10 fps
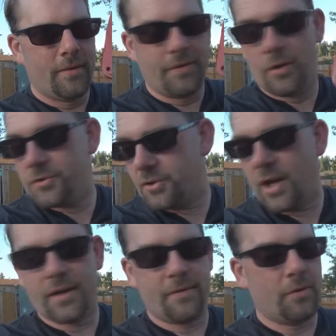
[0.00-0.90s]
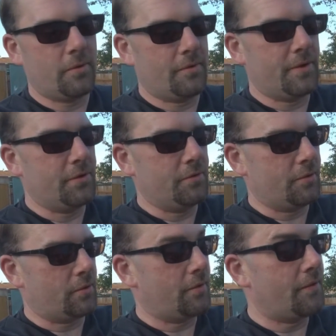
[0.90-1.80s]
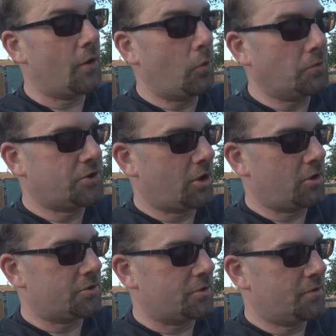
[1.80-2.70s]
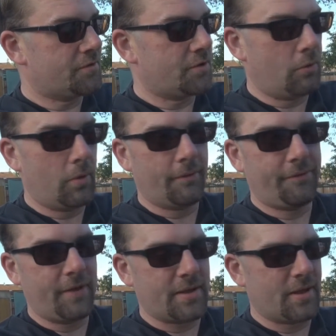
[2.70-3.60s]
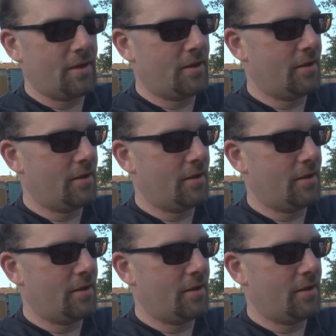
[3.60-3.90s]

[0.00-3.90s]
Those are not in the new or in the old charger, so it won't fit.